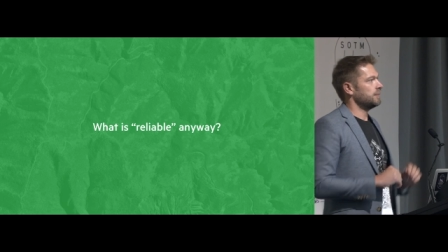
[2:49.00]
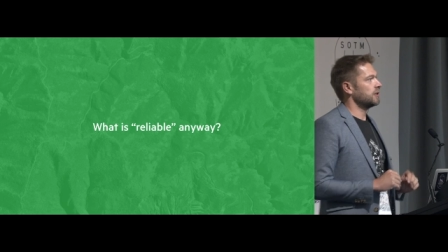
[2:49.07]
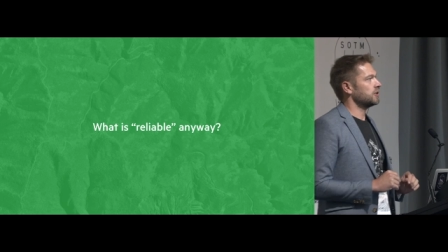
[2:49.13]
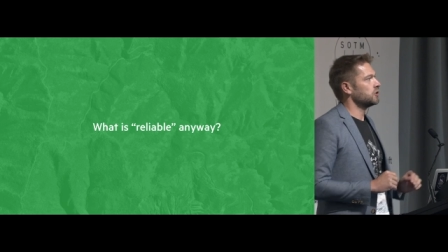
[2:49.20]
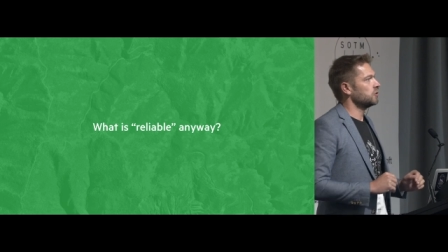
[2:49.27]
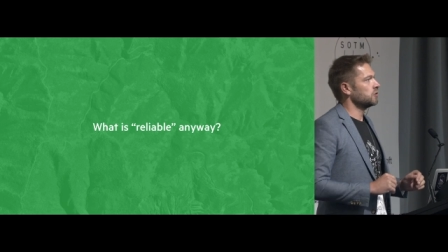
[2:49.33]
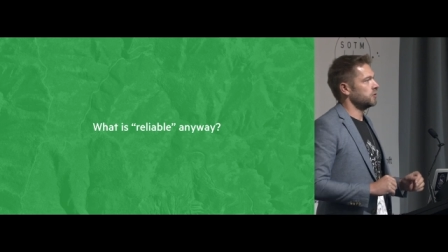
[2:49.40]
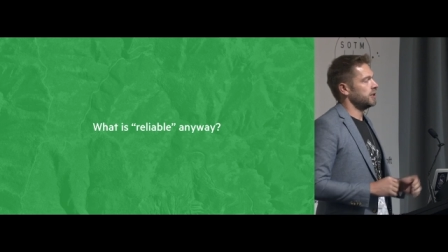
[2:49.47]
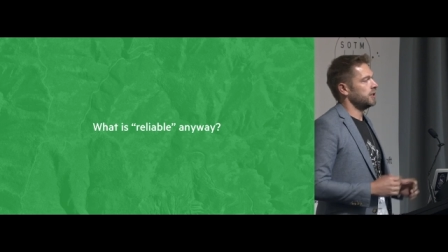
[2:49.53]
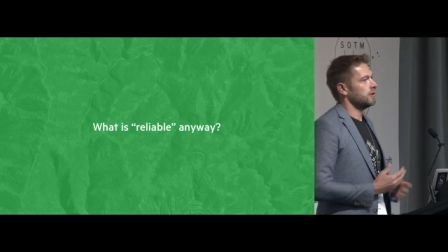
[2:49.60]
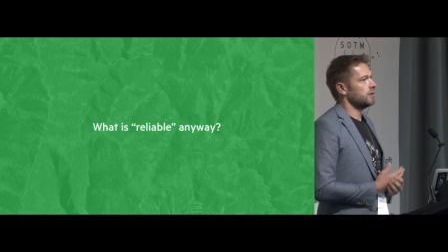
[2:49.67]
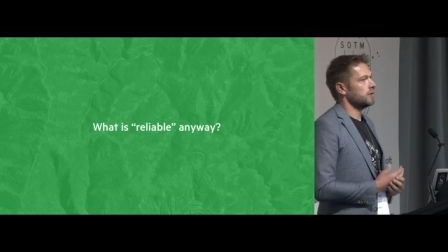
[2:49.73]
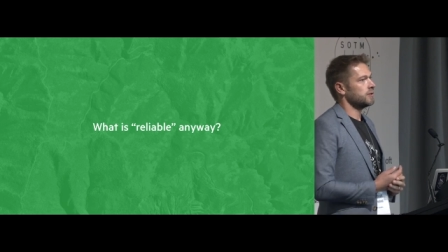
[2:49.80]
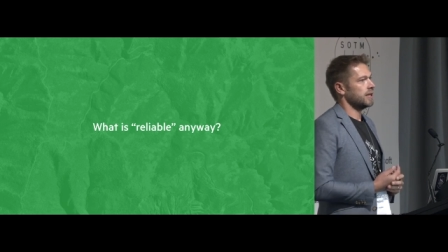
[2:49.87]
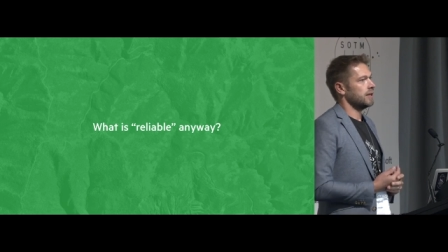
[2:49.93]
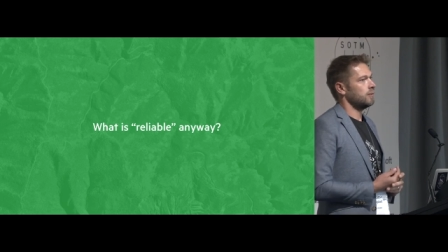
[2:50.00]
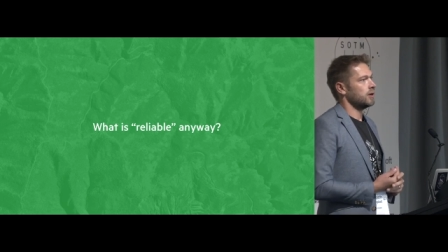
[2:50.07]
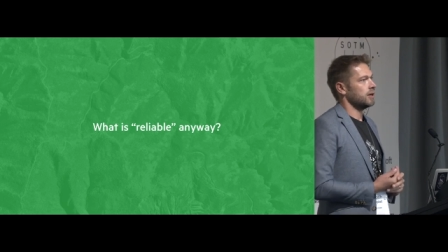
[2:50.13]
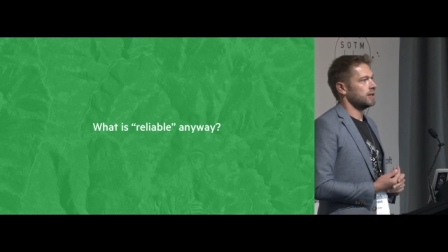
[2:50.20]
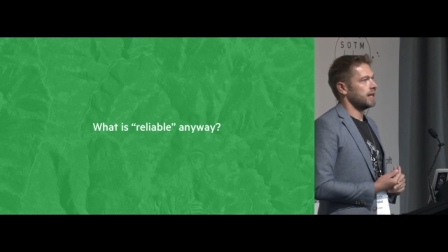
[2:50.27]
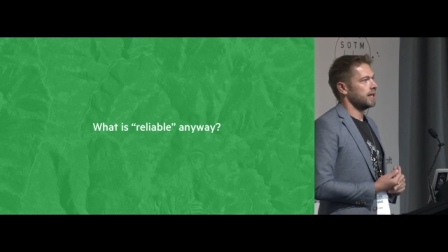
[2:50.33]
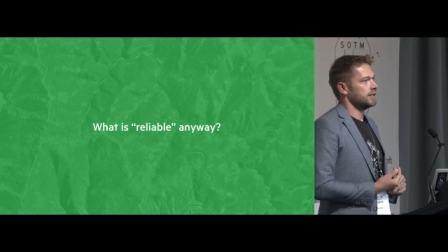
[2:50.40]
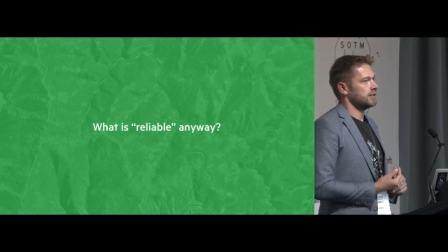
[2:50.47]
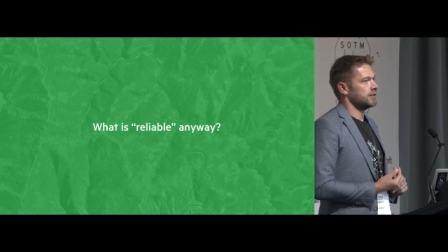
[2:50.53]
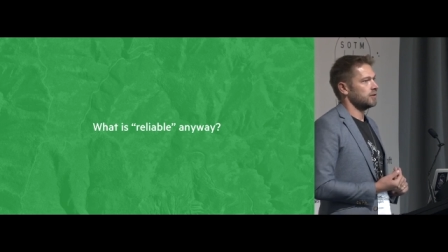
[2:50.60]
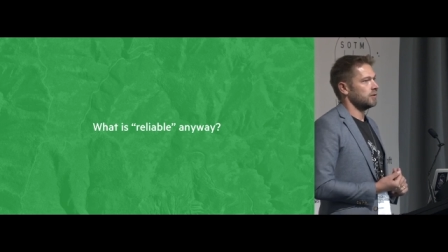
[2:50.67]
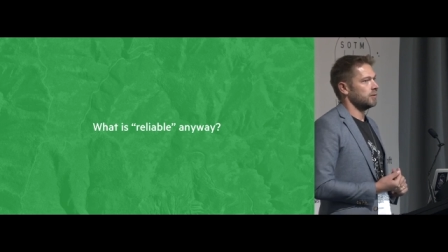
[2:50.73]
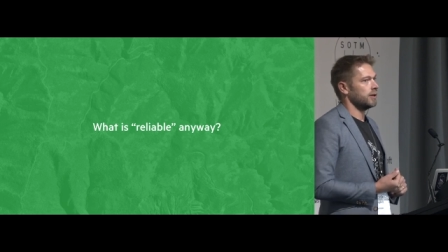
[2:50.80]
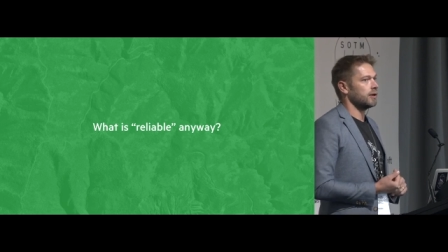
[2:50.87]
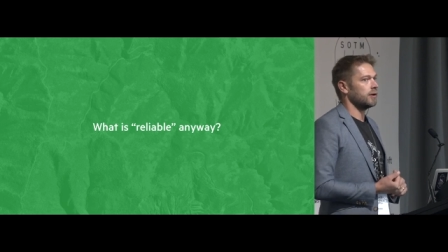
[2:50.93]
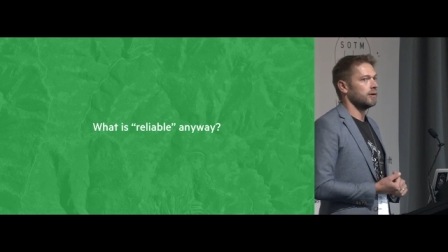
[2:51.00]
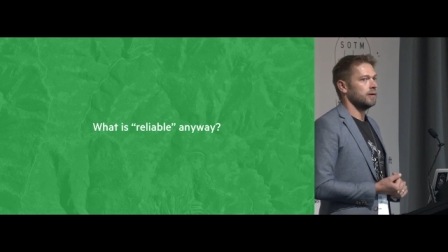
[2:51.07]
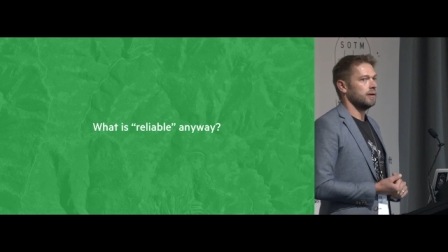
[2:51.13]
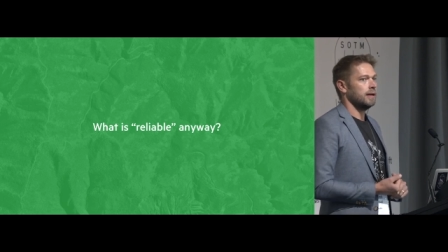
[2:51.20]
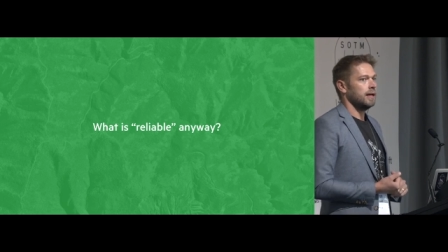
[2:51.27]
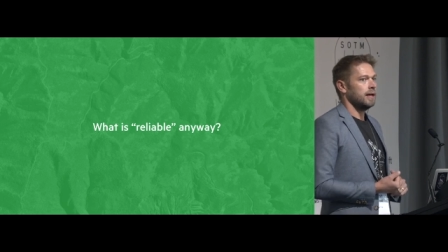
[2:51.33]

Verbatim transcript: some of the tools we use and what it takes to do what we do.